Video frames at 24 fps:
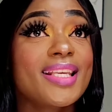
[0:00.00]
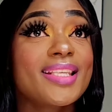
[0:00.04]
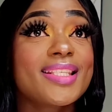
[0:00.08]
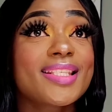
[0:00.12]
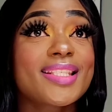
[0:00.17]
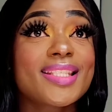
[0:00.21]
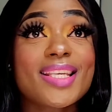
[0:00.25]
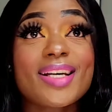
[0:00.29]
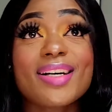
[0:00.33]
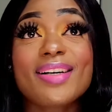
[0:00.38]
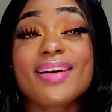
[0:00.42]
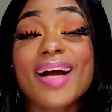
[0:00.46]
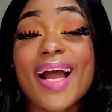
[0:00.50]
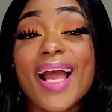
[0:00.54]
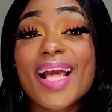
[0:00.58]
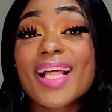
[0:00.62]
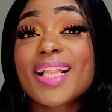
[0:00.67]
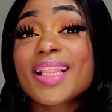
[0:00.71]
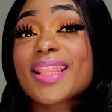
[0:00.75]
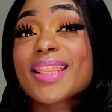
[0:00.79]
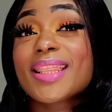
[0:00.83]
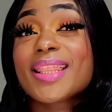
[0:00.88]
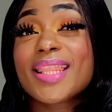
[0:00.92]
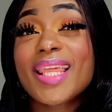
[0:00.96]
So
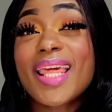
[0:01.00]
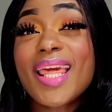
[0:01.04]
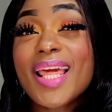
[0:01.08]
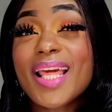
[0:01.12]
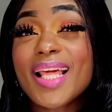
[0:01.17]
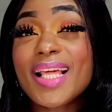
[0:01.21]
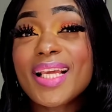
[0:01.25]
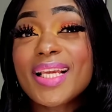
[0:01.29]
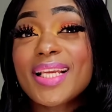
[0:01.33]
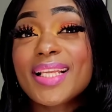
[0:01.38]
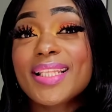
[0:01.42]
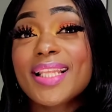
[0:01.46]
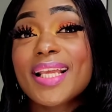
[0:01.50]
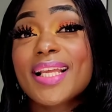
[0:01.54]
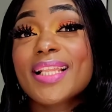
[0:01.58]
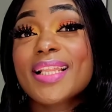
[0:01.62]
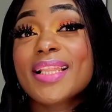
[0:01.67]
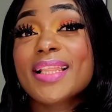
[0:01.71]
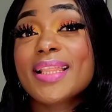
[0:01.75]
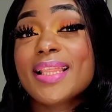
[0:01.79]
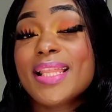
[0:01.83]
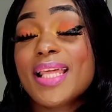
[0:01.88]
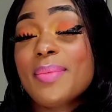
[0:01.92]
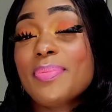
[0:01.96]
I think the
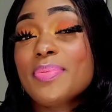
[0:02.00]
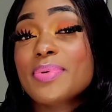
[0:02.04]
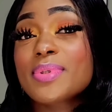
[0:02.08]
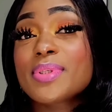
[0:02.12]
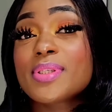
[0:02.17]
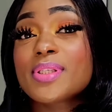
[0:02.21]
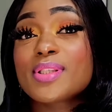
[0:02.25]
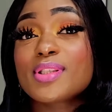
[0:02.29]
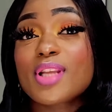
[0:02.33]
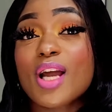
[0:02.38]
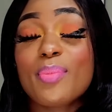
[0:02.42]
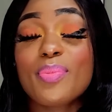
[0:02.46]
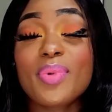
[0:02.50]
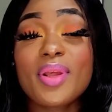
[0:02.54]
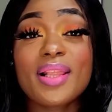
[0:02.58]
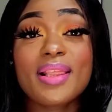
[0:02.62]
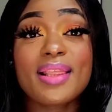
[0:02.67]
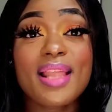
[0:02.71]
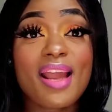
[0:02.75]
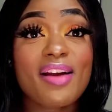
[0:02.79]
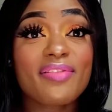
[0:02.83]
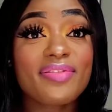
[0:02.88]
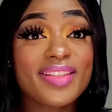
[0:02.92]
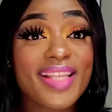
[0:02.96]
lips should not be
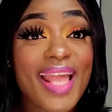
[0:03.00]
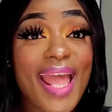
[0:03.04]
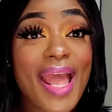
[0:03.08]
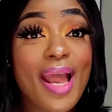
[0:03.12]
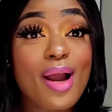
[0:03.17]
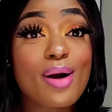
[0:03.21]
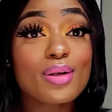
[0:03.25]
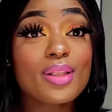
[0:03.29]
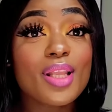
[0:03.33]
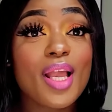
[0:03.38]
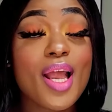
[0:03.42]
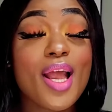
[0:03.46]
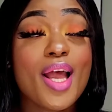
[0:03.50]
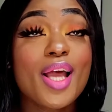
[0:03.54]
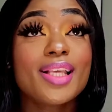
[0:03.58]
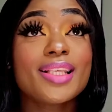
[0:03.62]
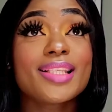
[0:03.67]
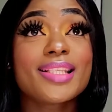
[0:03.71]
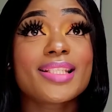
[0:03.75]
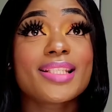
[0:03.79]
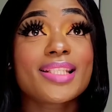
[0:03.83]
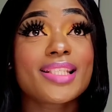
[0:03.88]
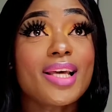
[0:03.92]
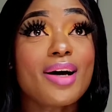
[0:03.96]
left out.
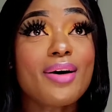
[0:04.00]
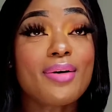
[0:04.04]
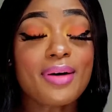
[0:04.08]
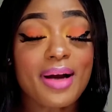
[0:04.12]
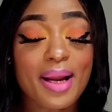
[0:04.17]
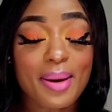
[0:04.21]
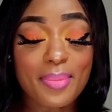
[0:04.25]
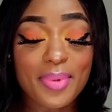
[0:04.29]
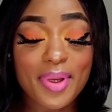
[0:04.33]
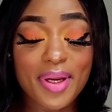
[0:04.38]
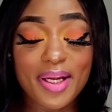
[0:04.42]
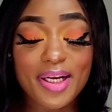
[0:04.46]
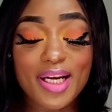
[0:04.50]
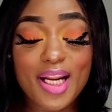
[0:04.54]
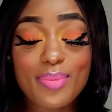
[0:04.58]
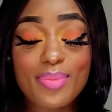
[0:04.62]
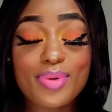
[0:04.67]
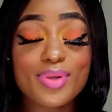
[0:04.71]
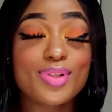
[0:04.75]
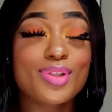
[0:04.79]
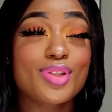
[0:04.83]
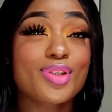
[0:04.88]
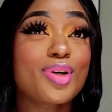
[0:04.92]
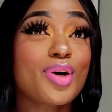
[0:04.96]
So I'm gonna be
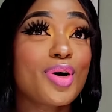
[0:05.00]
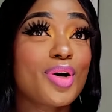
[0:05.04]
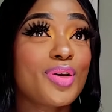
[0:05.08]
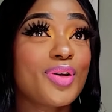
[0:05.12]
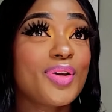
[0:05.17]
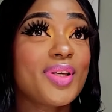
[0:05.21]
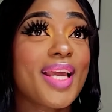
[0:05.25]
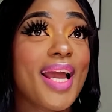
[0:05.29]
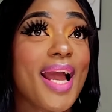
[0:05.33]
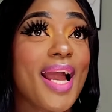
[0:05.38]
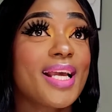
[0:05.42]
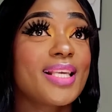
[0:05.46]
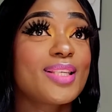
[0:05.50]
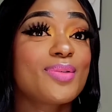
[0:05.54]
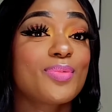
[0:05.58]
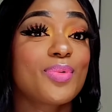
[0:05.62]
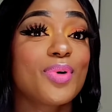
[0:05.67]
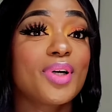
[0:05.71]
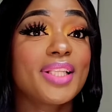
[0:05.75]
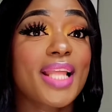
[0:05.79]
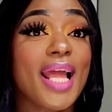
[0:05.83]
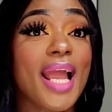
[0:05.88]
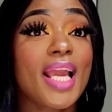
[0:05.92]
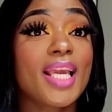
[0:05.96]
showing you guys what
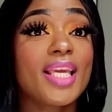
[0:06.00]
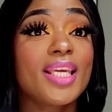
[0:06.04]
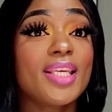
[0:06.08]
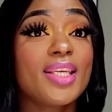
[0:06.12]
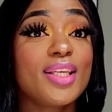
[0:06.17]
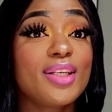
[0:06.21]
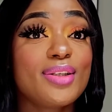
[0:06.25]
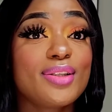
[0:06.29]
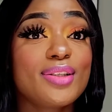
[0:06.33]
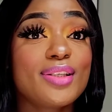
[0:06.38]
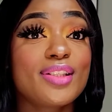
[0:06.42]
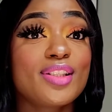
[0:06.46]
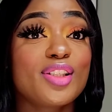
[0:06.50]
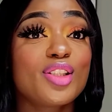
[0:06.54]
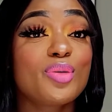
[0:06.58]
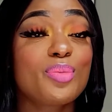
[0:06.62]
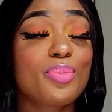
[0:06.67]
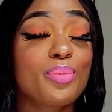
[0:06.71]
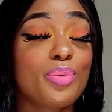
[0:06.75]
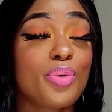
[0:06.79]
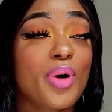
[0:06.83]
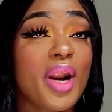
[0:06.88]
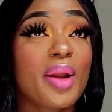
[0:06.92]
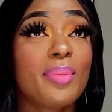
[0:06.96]
I use to
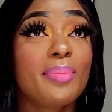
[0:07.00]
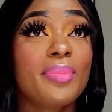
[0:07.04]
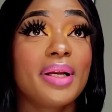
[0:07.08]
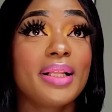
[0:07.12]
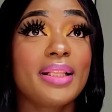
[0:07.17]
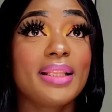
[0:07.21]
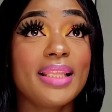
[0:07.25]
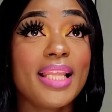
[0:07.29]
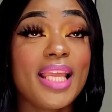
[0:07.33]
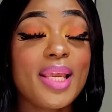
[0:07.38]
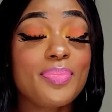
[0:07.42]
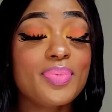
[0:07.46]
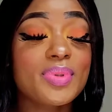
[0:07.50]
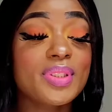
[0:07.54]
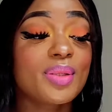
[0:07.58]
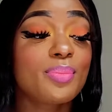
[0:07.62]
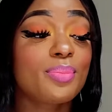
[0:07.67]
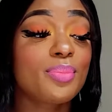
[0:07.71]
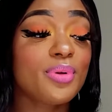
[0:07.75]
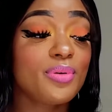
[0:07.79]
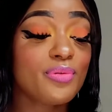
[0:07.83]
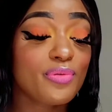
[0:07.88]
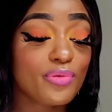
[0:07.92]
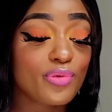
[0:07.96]
prime my lips
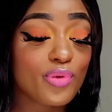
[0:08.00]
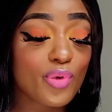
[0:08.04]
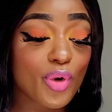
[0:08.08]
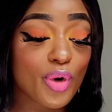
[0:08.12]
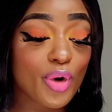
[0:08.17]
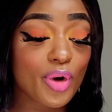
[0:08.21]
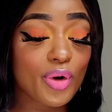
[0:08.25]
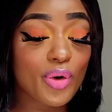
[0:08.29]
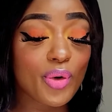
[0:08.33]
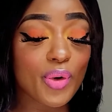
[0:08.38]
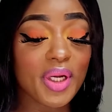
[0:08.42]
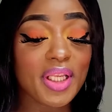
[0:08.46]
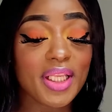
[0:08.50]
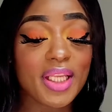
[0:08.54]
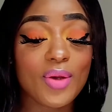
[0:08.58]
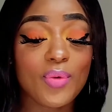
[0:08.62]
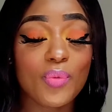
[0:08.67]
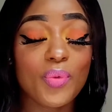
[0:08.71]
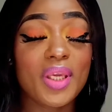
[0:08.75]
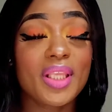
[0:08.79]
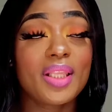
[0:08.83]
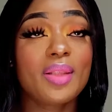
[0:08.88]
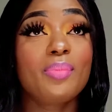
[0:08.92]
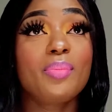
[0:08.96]
before going in
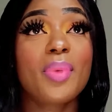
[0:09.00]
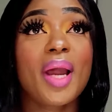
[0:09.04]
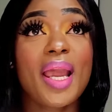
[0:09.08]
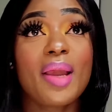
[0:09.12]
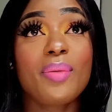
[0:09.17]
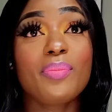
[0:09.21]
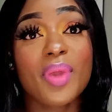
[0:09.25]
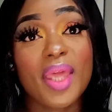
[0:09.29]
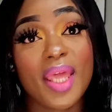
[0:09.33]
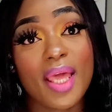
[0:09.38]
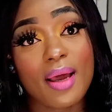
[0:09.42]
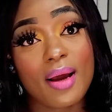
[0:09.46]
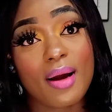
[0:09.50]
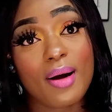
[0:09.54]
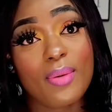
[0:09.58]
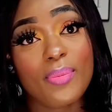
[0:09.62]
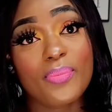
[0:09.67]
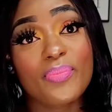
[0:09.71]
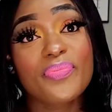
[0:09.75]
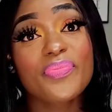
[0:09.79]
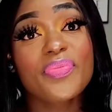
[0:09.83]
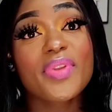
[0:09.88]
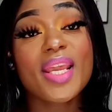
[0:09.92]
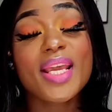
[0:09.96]
with my makeup.